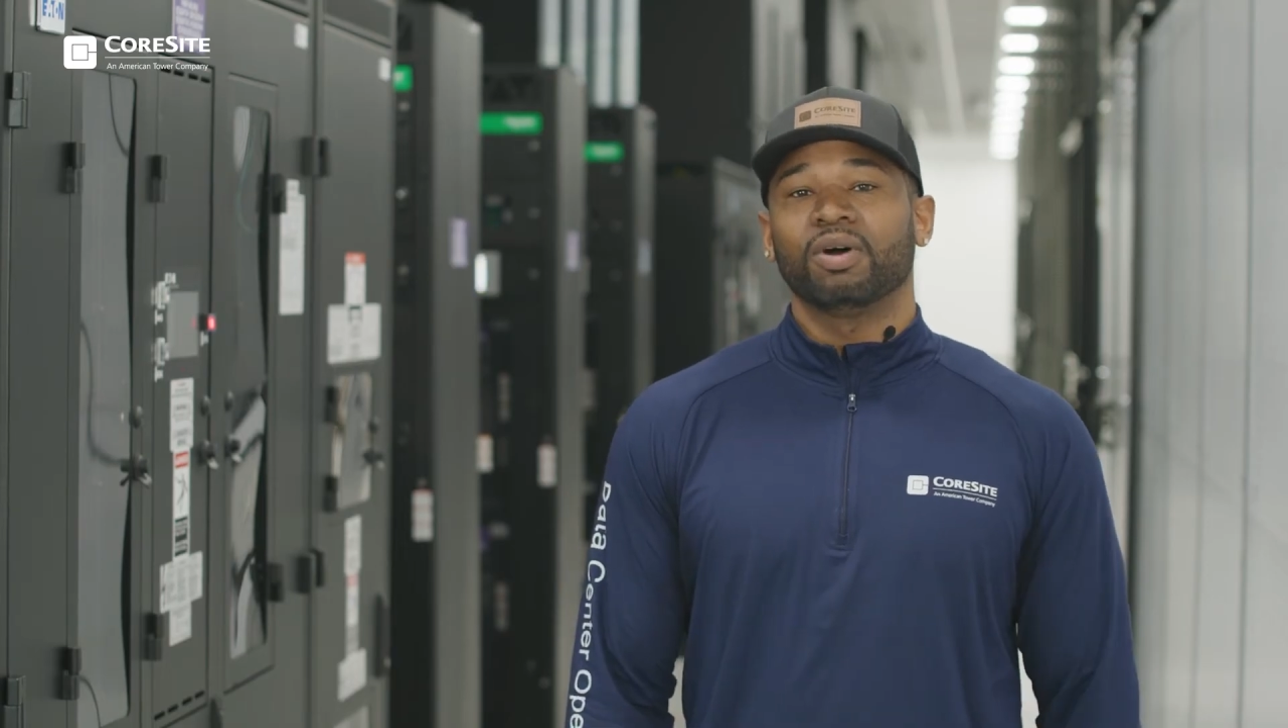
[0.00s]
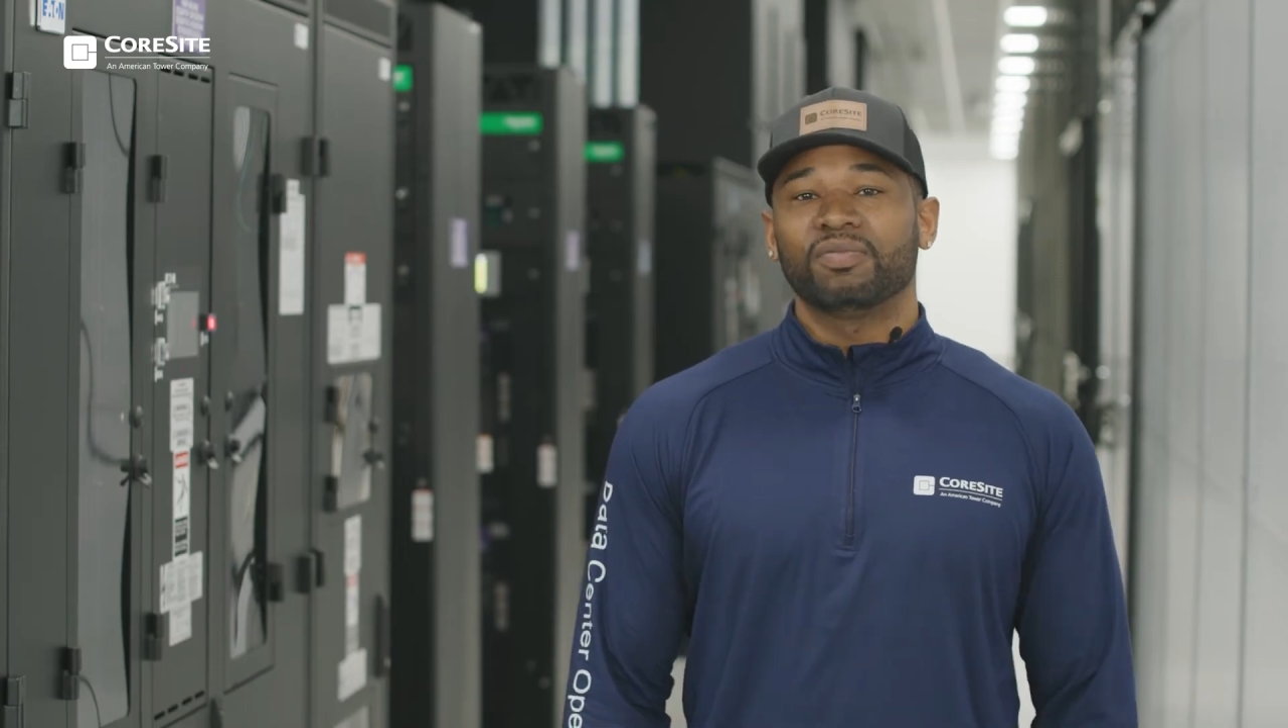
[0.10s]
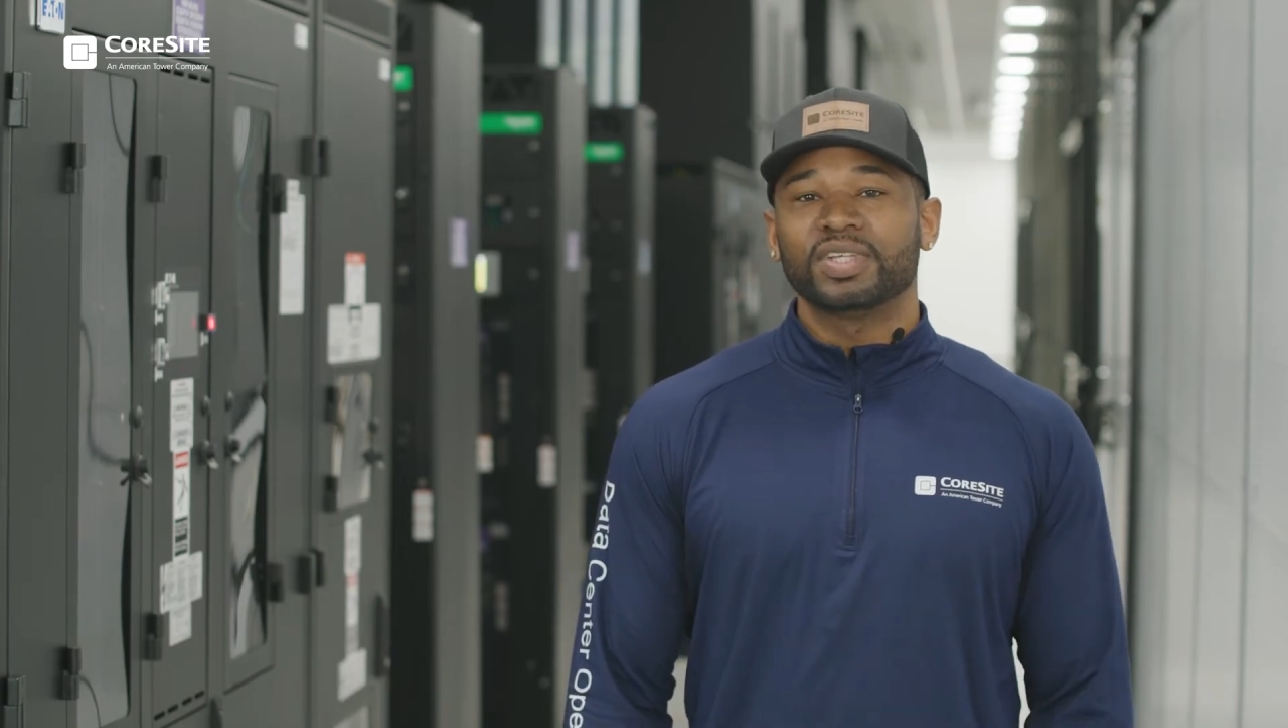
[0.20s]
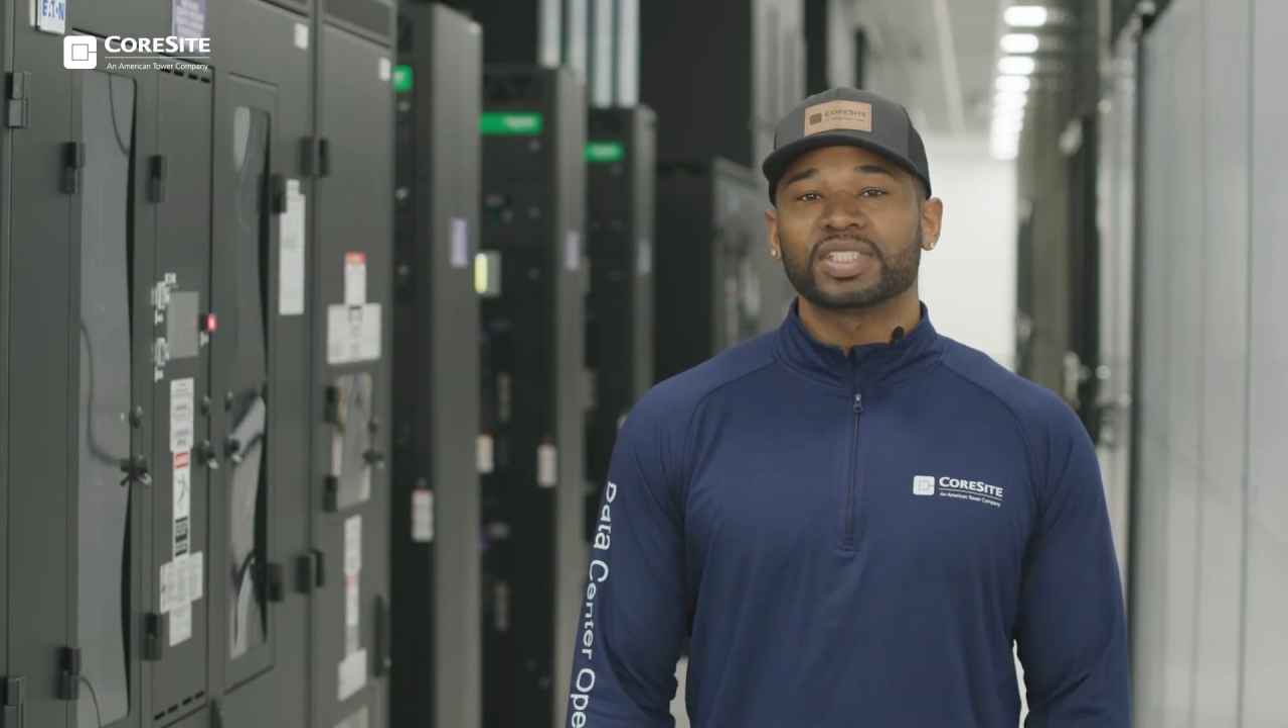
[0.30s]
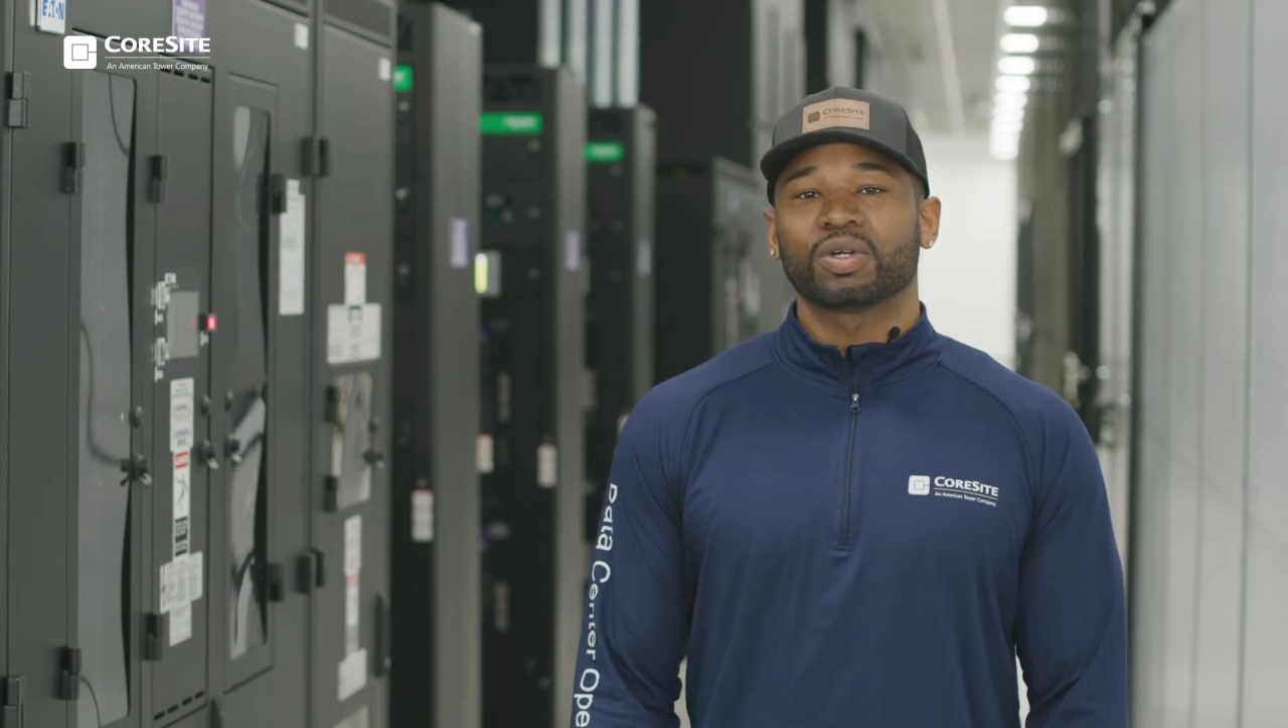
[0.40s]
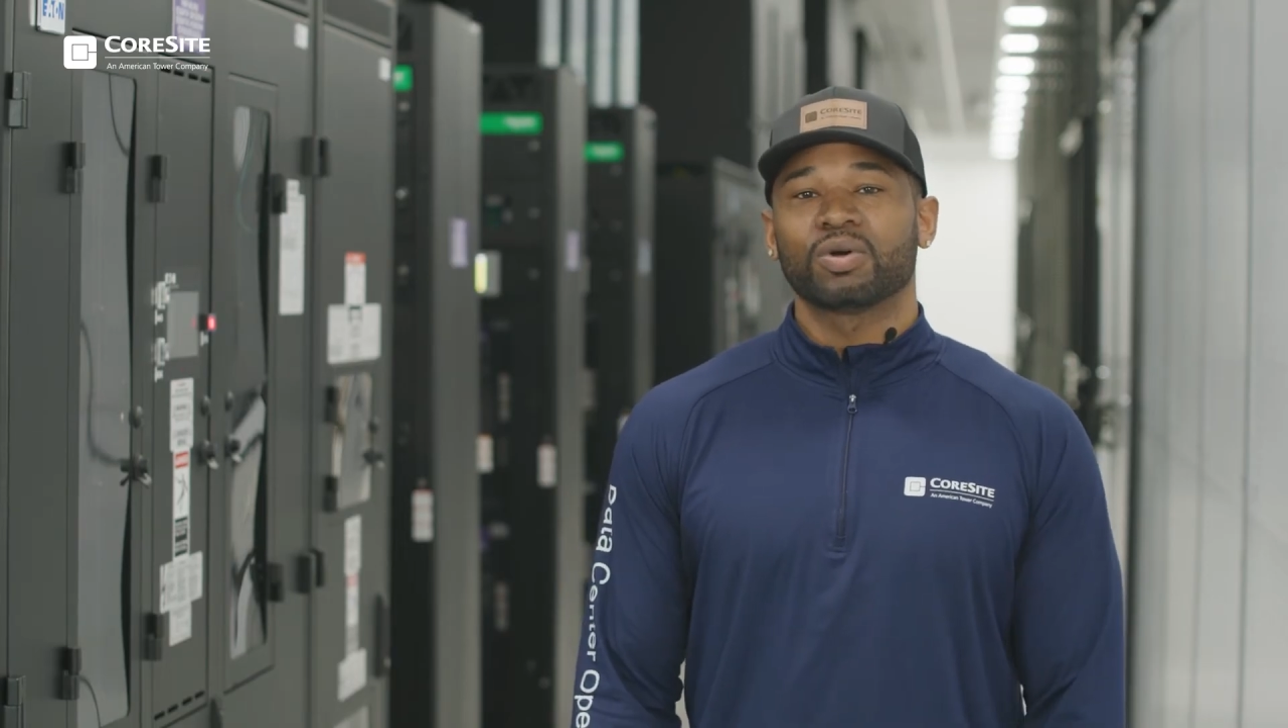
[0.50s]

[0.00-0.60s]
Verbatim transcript: or visit